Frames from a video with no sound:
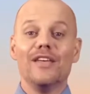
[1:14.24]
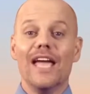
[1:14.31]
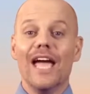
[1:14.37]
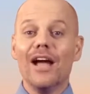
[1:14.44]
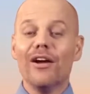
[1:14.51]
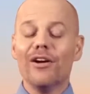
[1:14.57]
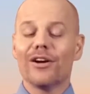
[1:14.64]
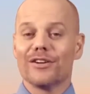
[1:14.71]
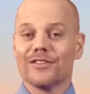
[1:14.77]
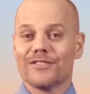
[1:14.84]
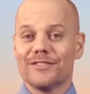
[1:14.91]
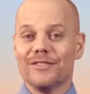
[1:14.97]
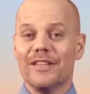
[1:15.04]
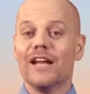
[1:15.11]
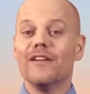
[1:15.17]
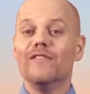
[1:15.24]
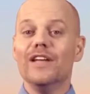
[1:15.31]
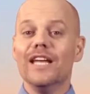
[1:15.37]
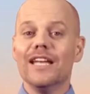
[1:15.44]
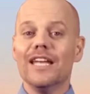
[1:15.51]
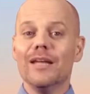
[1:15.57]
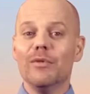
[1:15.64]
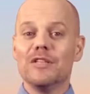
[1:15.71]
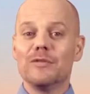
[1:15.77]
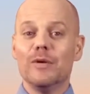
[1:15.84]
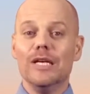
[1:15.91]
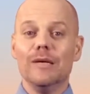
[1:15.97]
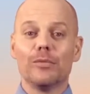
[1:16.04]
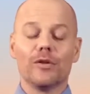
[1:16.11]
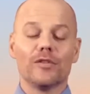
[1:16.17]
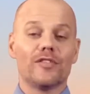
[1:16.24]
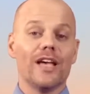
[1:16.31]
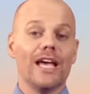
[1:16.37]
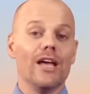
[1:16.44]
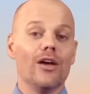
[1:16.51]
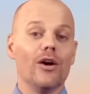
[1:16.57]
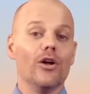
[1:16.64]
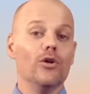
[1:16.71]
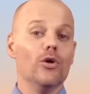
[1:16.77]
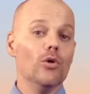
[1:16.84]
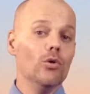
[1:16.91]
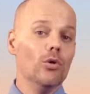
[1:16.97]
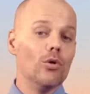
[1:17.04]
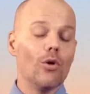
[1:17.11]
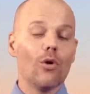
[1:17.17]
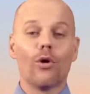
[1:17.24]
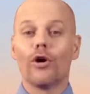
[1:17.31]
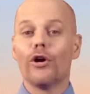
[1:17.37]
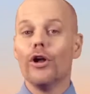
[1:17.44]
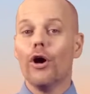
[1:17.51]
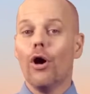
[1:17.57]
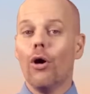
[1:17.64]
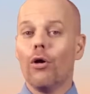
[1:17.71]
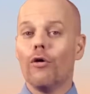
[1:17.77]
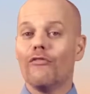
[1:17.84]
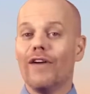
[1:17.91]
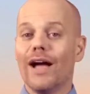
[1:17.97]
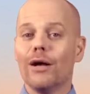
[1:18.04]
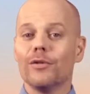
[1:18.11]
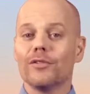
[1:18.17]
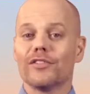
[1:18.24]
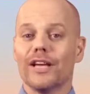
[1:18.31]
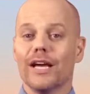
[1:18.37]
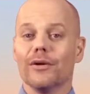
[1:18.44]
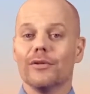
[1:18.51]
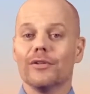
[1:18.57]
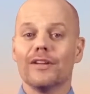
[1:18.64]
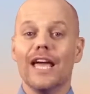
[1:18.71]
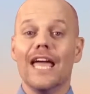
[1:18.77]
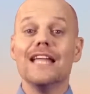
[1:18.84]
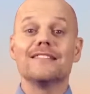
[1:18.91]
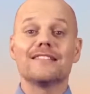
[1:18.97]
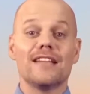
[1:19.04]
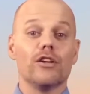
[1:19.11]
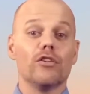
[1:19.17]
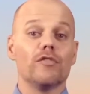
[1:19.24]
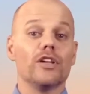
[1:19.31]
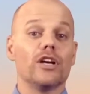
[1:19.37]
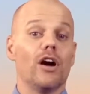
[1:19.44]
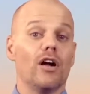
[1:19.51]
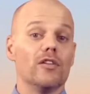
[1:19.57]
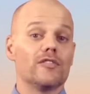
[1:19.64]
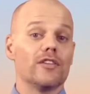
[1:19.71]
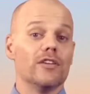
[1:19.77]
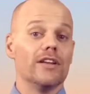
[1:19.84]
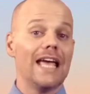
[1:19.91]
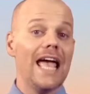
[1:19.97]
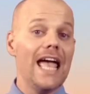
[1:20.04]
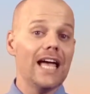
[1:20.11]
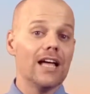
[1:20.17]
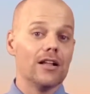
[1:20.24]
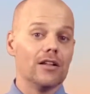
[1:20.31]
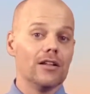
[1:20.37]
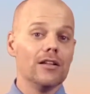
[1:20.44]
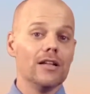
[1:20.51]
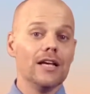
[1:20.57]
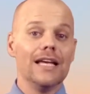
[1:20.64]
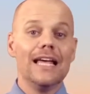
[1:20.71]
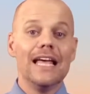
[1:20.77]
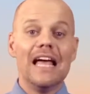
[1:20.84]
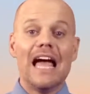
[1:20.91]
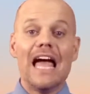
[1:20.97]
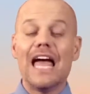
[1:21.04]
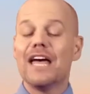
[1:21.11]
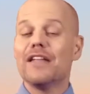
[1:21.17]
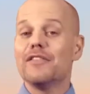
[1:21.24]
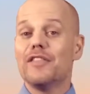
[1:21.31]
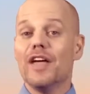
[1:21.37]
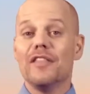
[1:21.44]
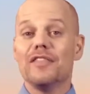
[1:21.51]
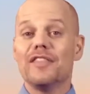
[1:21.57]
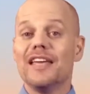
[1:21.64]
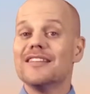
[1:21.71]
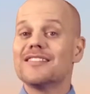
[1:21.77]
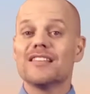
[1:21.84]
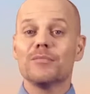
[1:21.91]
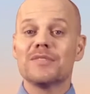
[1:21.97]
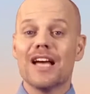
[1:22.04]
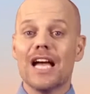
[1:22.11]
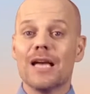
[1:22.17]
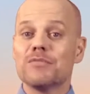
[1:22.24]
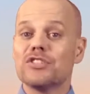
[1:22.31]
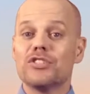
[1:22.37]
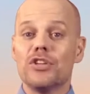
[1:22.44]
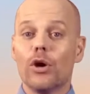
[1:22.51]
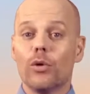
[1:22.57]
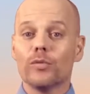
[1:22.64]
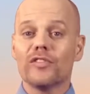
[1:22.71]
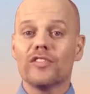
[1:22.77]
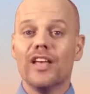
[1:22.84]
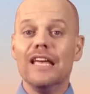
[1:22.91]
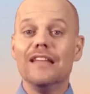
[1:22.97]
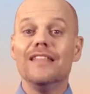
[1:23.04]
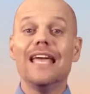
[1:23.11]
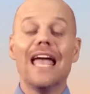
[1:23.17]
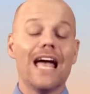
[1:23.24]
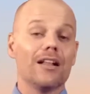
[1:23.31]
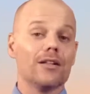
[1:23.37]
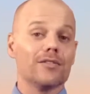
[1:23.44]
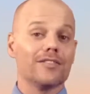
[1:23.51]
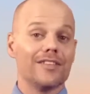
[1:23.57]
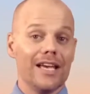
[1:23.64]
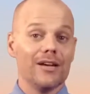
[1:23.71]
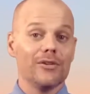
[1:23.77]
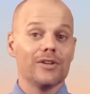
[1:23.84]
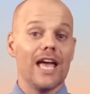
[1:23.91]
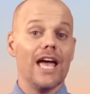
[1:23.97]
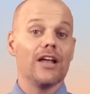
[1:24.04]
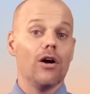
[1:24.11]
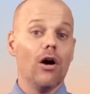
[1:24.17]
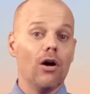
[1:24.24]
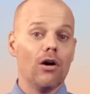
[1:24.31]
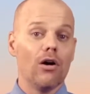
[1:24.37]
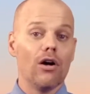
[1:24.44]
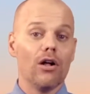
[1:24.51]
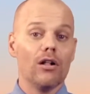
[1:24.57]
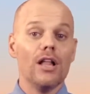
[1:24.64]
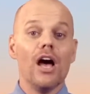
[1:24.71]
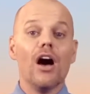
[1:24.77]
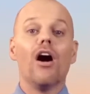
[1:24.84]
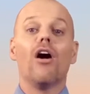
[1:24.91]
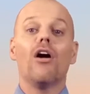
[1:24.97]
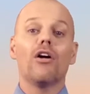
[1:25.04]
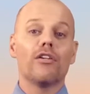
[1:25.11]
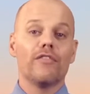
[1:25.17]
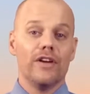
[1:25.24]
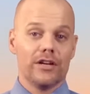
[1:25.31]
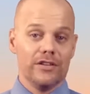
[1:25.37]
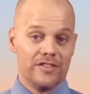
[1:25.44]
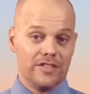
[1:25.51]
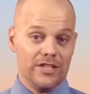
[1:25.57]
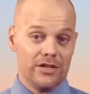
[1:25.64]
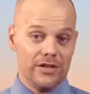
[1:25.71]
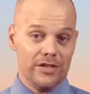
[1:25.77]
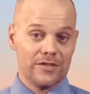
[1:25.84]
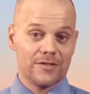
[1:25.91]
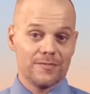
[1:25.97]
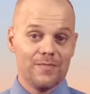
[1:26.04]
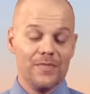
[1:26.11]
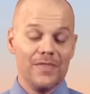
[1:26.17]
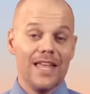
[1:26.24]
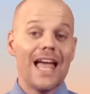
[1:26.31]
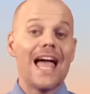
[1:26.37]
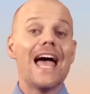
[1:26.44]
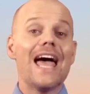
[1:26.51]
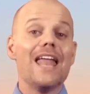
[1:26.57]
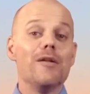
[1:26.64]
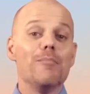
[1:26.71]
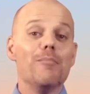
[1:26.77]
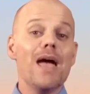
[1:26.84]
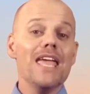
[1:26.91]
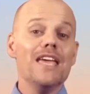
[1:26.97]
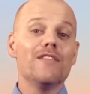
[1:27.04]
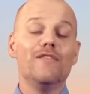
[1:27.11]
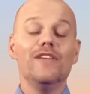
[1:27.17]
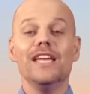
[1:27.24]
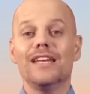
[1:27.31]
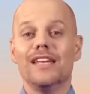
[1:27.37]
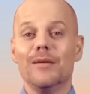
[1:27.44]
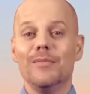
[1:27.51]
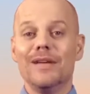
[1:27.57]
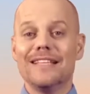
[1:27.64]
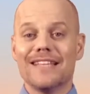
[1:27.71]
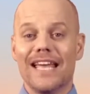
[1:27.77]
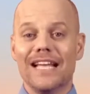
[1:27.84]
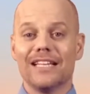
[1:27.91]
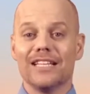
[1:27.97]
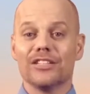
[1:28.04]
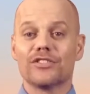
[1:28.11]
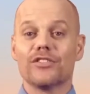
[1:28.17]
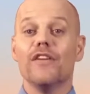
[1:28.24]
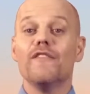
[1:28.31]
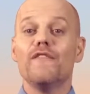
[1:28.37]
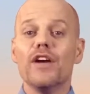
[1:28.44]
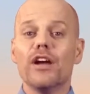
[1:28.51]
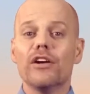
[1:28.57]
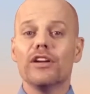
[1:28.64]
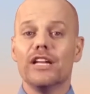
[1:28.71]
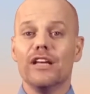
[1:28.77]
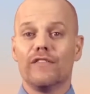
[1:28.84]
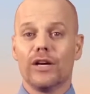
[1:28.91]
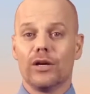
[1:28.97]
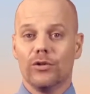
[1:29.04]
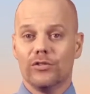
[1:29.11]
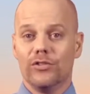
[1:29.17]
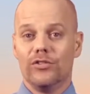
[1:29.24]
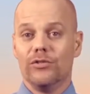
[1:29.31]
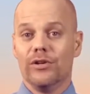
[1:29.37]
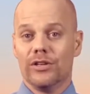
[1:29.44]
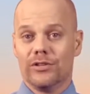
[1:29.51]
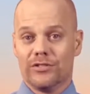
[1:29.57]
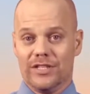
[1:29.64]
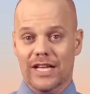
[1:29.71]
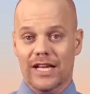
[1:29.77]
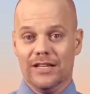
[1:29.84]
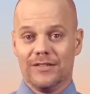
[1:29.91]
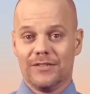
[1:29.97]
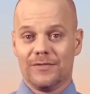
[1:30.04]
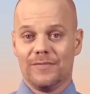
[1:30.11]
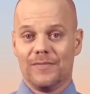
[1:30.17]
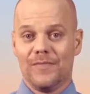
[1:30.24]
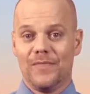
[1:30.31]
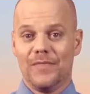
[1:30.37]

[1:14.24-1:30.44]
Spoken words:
The errors that Vietnamese people say an U or an O vowel sound instead of the consonant L, and that they sometimes don't say the L sound at all, are very serious and make Vietnamese English very difficult to understand.